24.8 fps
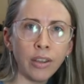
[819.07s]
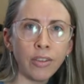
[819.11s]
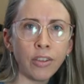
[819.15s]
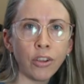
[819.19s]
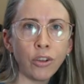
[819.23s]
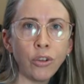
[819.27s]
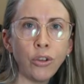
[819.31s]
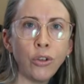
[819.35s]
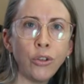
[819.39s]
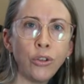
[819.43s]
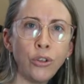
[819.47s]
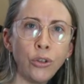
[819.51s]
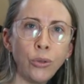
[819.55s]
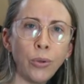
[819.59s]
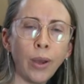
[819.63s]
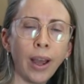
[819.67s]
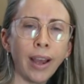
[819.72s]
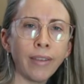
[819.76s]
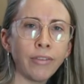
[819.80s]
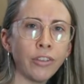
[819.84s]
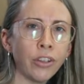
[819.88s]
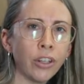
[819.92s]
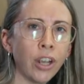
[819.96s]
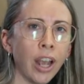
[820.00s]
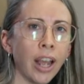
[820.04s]
So you do
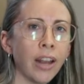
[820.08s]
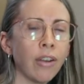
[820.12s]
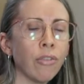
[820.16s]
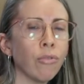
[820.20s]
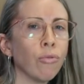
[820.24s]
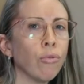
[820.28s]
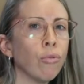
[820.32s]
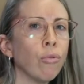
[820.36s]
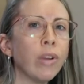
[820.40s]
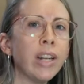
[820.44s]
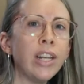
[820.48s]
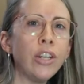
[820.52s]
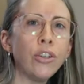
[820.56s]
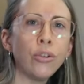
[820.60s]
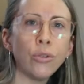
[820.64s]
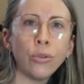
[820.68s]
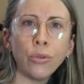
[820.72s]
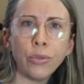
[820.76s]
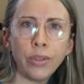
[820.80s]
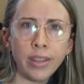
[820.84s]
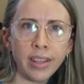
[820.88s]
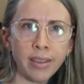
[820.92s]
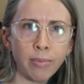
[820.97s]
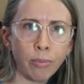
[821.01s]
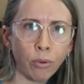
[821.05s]
have to kind of
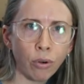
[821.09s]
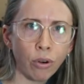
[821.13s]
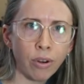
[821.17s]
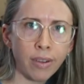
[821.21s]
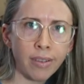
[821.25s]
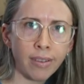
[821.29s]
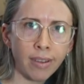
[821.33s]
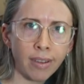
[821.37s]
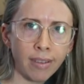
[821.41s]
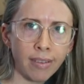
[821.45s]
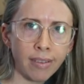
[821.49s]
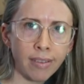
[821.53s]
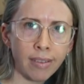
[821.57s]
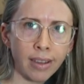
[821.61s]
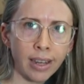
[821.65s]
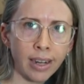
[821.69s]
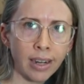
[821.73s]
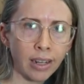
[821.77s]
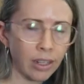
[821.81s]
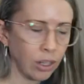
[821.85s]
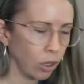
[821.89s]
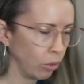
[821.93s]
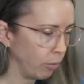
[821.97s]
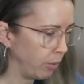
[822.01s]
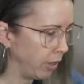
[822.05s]
redo this process
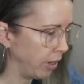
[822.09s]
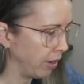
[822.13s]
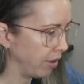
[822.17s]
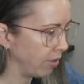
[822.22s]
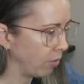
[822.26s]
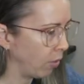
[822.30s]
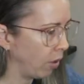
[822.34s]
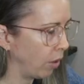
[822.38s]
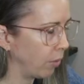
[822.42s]
in a little bit as